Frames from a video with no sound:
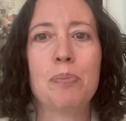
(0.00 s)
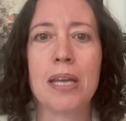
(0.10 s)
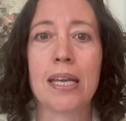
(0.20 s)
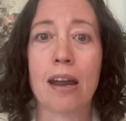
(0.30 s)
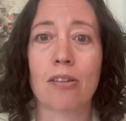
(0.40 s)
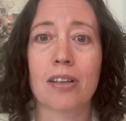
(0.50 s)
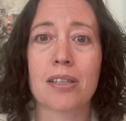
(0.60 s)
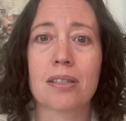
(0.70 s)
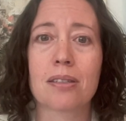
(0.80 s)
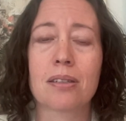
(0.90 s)
being
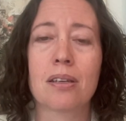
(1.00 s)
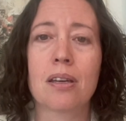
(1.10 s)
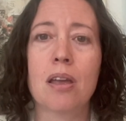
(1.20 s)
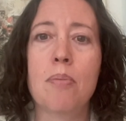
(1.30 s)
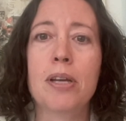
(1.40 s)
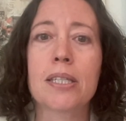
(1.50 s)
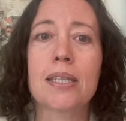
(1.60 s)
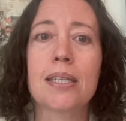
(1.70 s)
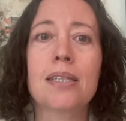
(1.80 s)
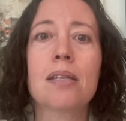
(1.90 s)
careless, because
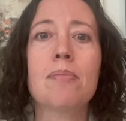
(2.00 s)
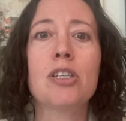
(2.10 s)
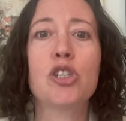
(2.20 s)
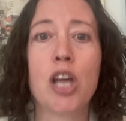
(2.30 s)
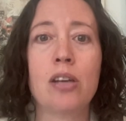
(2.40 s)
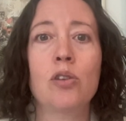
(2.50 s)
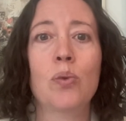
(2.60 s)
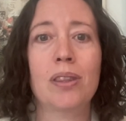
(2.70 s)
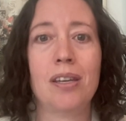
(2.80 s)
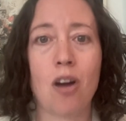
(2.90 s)
the system is
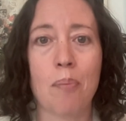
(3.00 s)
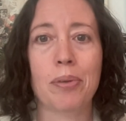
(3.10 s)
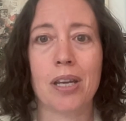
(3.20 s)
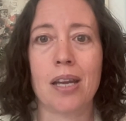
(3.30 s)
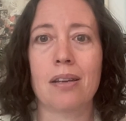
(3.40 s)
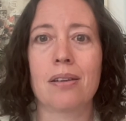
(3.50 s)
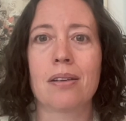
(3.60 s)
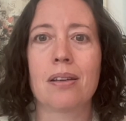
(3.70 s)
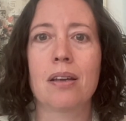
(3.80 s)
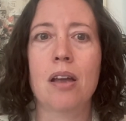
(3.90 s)
genuinely complicated.
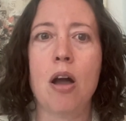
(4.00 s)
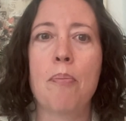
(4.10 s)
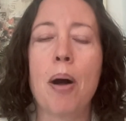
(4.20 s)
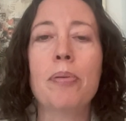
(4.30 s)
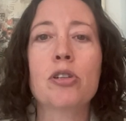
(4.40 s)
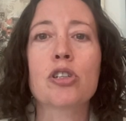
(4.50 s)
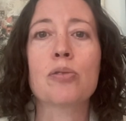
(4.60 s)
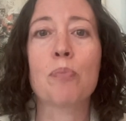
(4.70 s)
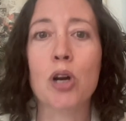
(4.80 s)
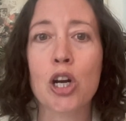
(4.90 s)

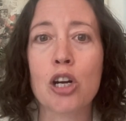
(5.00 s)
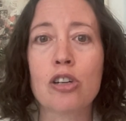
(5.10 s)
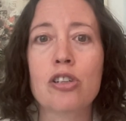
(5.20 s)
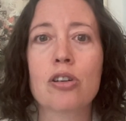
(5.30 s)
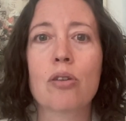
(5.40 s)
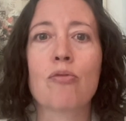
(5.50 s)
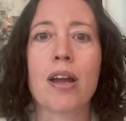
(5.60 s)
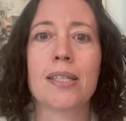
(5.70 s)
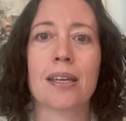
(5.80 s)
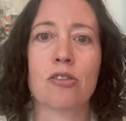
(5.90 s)
Publishers merge,
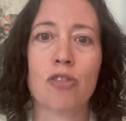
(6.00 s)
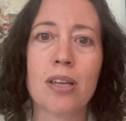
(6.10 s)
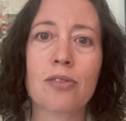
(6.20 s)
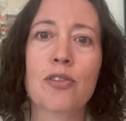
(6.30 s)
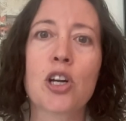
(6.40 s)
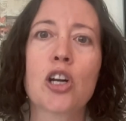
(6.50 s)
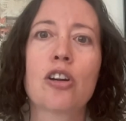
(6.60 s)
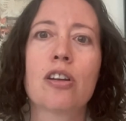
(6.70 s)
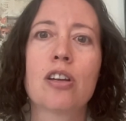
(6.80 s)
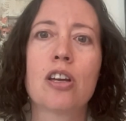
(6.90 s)
rights get
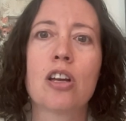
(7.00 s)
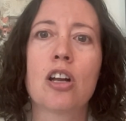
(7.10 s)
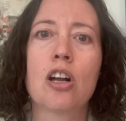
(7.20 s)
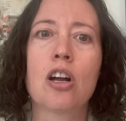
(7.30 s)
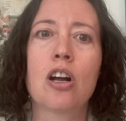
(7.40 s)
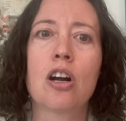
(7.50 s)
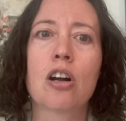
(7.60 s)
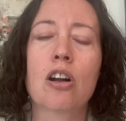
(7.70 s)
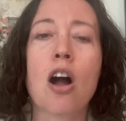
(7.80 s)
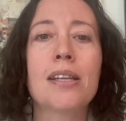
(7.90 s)
transferred,
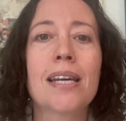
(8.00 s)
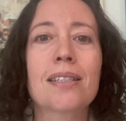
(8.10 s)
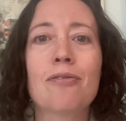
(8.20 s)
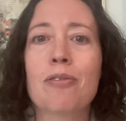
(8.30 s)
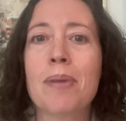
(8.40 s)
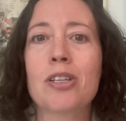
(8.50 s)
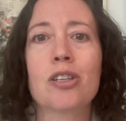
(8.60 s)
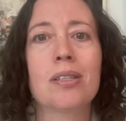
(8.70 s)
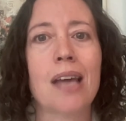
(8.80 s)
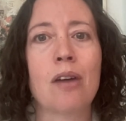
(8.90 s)
contact
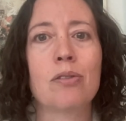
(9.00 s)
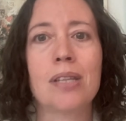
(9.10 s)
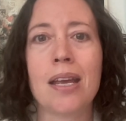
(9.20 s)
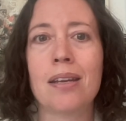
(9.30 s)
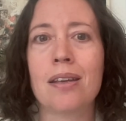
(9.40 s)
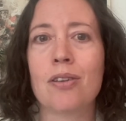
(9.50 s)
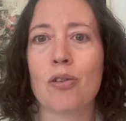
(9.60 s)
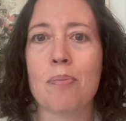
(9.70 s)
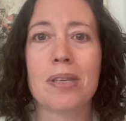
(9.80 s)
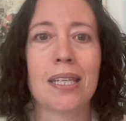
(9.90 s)
information is outdated
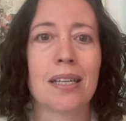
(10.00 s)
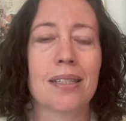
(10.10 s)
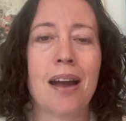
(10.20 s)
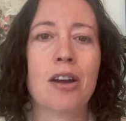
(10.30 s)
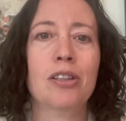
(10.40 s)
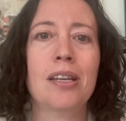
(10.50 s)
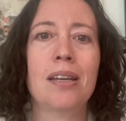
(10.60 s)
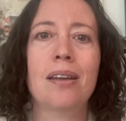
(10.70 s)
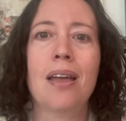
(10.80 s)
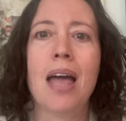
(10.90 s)
or missing
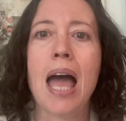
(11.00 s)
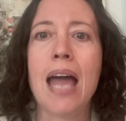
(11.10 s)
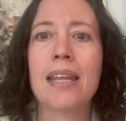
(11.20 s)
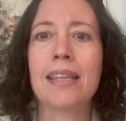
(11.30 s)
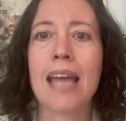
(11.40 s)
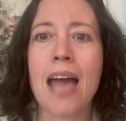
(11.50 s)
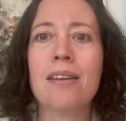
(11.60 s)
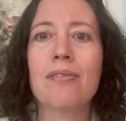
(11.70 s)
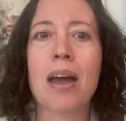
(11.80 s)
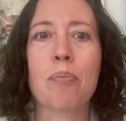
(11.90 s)
entirely, and at the end
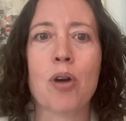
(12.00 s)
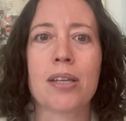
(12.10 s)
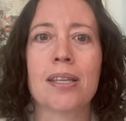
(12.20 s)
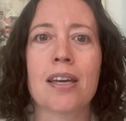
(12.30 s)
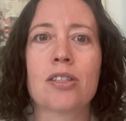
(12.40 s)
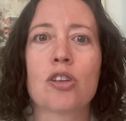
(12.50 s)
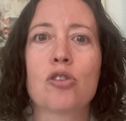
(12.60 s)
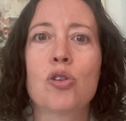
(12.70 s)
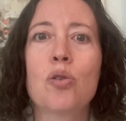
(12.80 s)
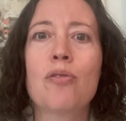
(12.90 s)
of that process,
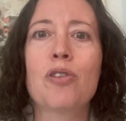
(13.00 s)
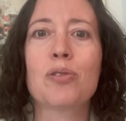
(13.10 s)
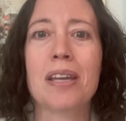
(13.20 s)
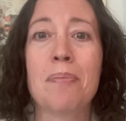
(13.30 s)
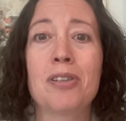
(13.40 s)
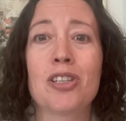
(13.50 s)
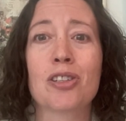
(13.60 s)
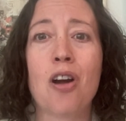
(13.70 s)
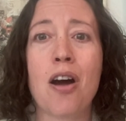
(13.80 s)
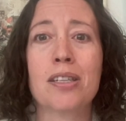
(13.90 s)
2 of those images
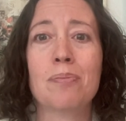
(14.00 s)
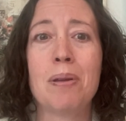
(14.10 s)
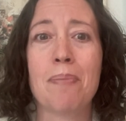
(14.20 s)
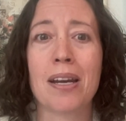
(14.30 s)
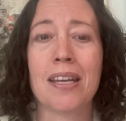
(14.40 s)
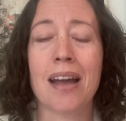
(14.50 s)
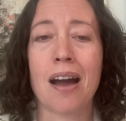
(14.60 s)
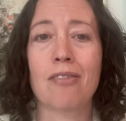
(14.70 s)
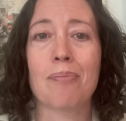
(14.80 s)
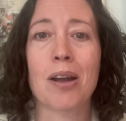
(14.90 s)
cost me money
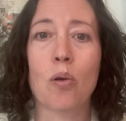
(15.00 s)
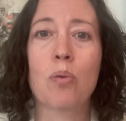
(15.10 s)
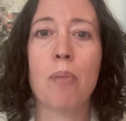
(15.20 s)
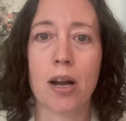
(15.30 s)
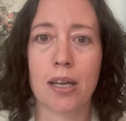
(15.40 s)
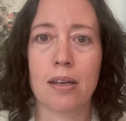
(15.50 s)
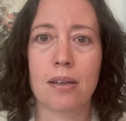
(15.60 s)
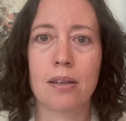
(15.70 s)
out of my own pocket.